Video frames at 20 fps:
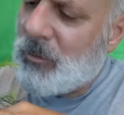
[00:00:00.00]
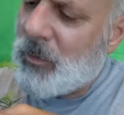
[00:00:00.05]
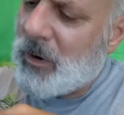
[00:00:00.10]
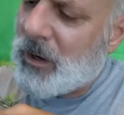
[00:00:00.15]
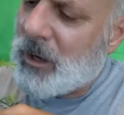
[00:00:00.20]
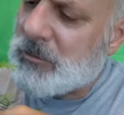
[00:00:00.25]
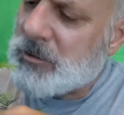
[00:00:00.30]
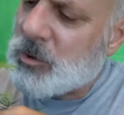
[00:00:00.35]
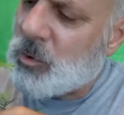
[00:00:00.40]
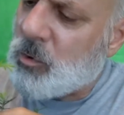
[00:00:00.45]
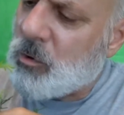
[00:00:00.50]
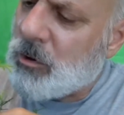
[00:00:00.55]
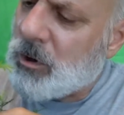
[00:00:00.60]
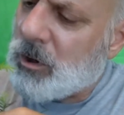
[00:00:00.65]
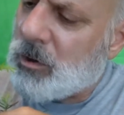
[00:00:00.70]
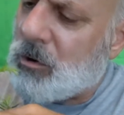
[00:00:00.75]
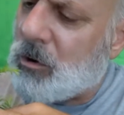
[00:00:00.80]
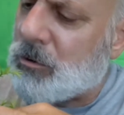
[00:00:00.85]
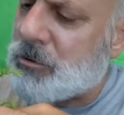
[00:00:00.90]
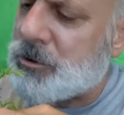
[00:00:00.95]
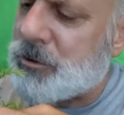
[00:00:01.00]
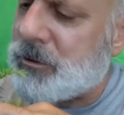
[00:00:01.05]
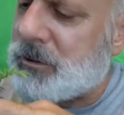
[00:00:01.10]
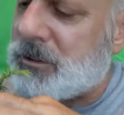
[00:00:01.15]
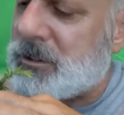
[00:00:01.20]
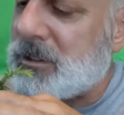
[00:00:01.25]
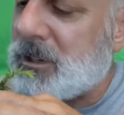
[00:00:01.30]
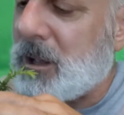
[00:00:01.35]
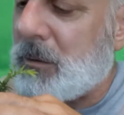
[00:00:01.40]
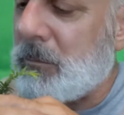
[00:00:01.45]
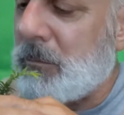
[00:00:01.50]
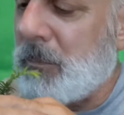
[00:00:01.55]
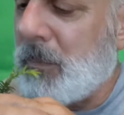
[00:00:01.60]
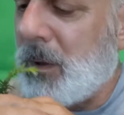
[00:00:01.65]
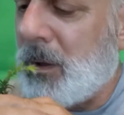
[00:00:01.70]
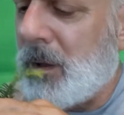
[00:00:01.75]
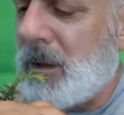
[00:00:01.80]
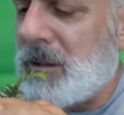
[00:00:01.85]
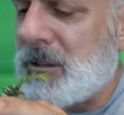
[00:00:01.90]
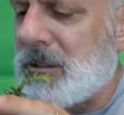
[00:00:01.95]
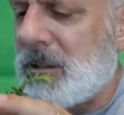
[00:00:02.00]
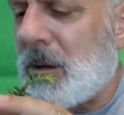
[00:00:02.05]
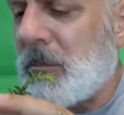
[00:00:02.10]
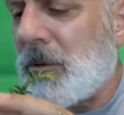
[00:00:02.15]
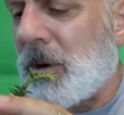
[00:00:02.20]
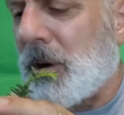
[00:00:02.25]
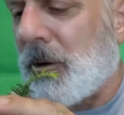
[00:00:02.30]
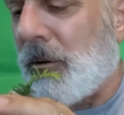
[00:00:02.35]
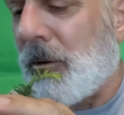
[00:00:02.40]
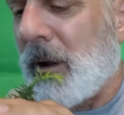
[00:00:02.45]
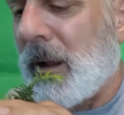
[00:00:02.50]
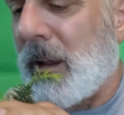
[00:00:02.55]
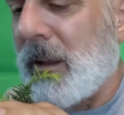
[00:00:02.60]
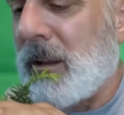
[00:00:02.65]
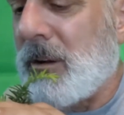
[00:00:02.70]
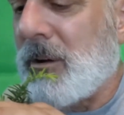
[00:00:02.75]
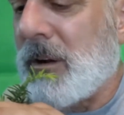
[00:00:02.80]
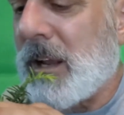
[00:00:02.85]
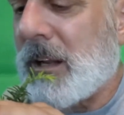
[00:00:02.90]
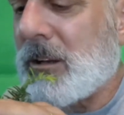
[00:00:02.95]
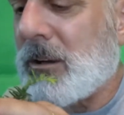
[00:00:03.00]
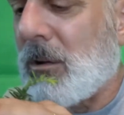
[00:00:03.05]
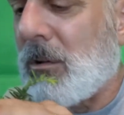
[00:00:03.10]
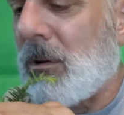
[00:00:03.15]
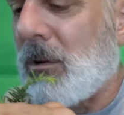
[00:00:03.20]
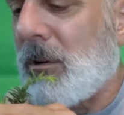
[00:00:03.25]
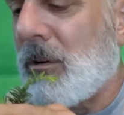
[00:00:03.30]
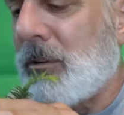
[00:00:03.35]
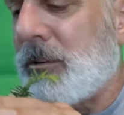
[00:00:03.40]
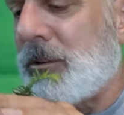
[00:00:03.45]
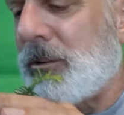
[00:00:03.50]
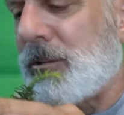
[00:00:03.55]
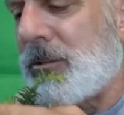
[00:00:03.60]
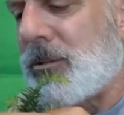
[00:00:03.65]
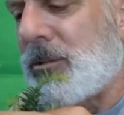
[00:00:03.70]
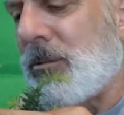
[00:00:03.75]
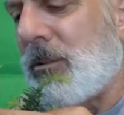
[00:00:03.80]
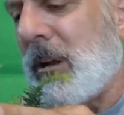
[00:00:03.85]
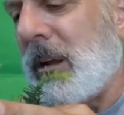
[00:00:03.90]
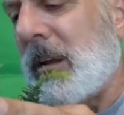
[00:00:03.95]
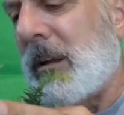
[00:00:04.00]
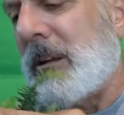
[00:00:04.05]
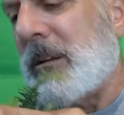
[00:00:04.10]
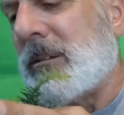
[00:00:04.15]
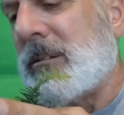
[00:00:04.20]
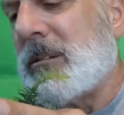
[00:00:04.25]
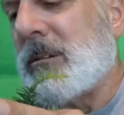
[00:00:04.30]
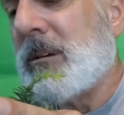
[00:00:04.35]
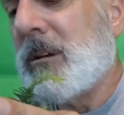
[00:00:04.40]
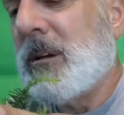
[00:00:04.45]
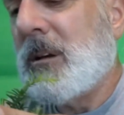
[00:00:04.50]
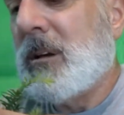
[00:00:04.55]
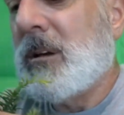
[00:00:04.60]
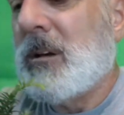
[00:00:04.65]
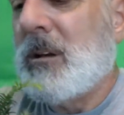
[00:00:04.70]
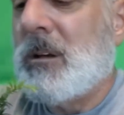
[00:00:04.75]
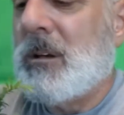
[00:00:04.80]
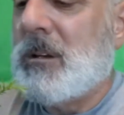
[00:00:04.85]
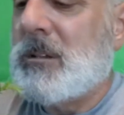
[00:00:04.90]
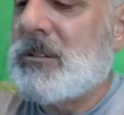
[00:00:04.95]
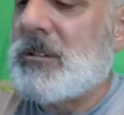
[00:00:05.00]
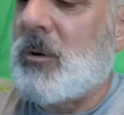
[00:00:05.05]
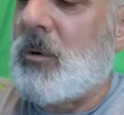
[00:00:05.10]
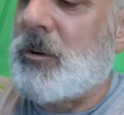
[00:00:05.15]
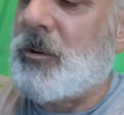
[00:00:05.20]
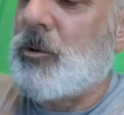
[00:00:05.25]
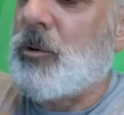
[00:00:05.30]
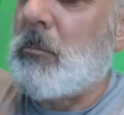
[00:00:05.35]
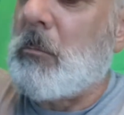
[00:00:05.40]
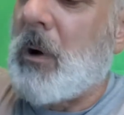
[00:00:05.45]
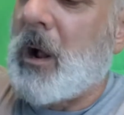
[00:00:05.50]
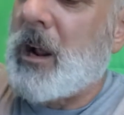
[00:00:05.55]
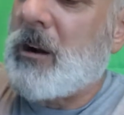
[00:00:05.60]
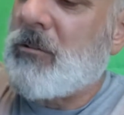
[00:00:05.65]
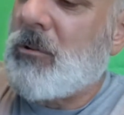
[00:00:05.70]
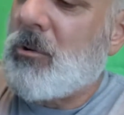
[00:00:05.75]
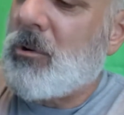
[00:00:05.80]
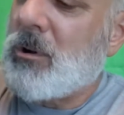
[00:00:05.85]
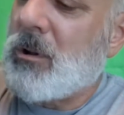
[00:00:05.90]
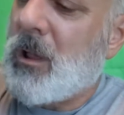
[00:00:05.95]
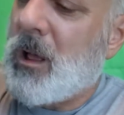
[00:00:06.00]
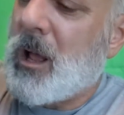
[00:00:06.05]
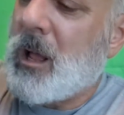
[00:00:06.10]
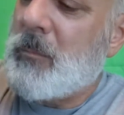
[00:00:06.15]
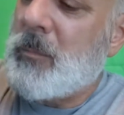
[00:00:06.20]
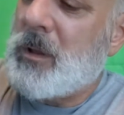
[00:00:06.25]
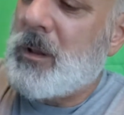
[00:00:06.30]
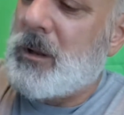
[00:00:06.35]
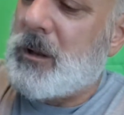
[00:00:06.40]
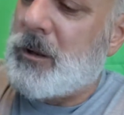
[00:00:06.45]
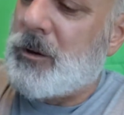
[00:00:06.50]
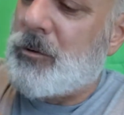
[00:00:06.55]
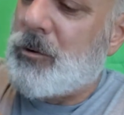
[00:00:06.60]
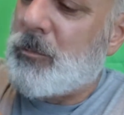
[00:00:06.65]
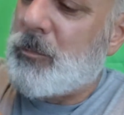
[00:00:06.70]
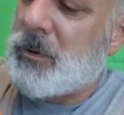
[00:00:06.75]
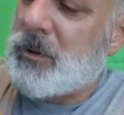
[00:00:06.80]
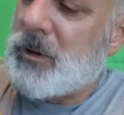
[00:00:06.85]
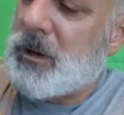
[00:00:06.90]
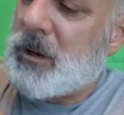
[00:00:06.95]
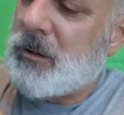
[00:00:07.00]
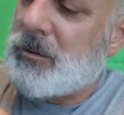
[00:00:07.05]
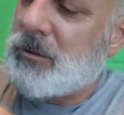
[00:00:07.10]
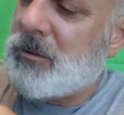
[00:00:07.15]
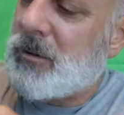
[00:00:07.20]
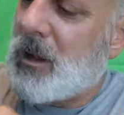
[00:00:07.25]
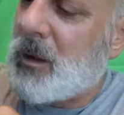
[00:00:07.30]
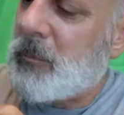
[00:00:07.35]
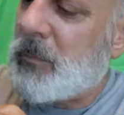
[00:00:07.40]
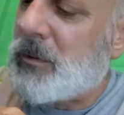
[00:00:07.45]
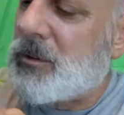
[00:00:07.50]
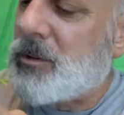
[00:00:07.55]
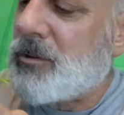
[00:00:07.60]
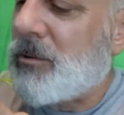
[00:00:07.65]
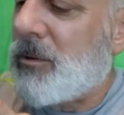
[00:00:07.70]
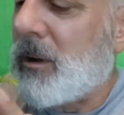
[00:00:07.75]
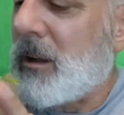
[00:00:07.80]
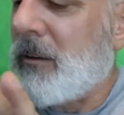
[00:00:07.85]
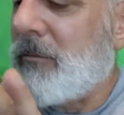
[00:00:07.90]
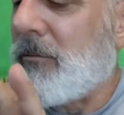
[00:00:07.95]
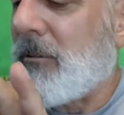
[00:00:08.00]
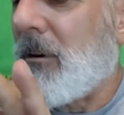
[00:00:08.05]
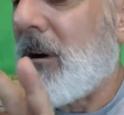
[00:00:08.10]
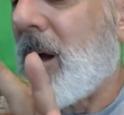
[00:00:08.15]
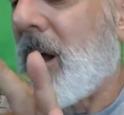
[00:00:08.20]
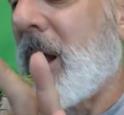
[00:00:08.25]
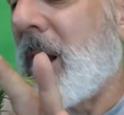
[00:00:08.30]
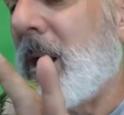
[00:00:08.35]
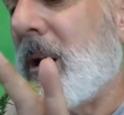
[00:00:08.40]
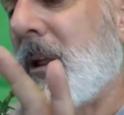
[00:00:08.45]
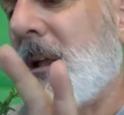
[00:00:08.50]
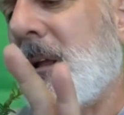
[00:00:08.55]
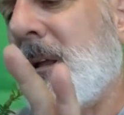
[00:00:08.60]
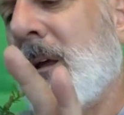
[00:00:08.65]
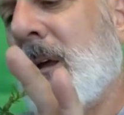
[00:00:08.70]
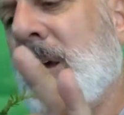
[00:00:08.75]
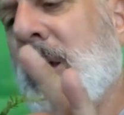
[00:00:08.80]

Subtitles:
when it comes to horticulture, to some degree, you get to learn your trees. So in your microclimate and your particular type of tree variety,